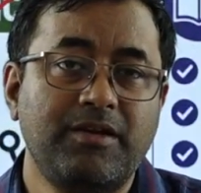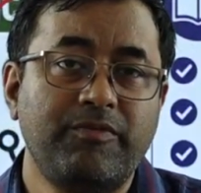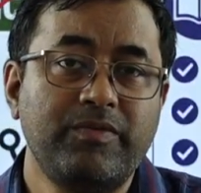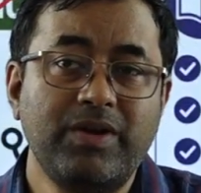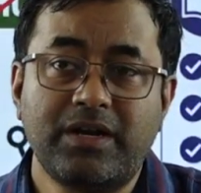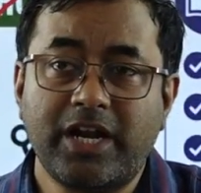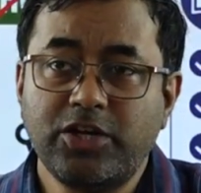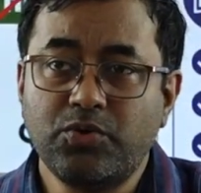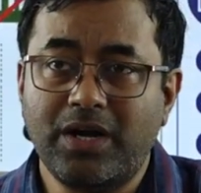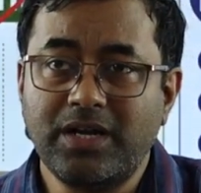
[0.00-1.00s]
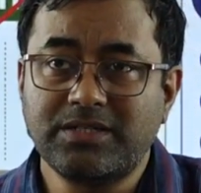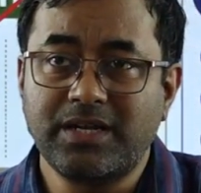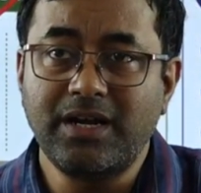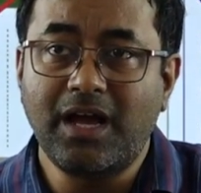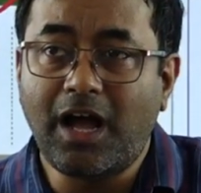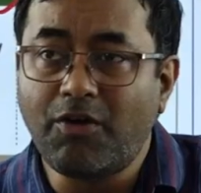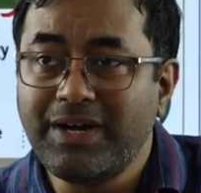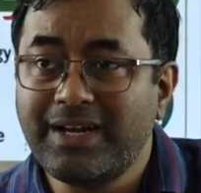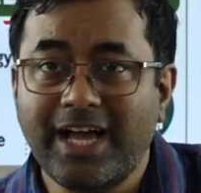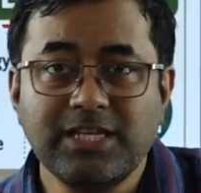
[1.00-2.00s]
we will try to understand how
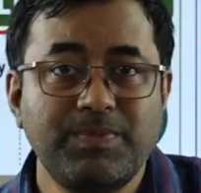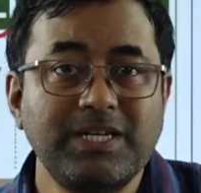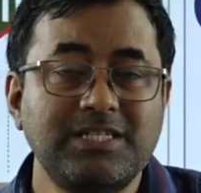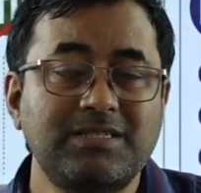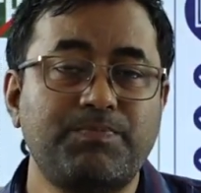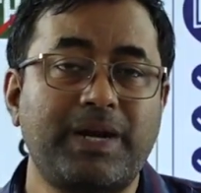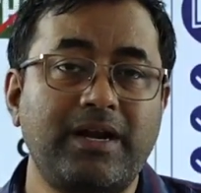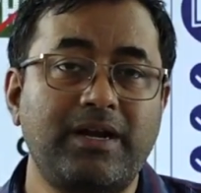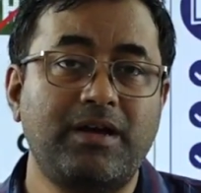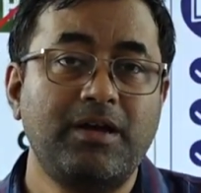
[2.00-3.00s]
it has been spread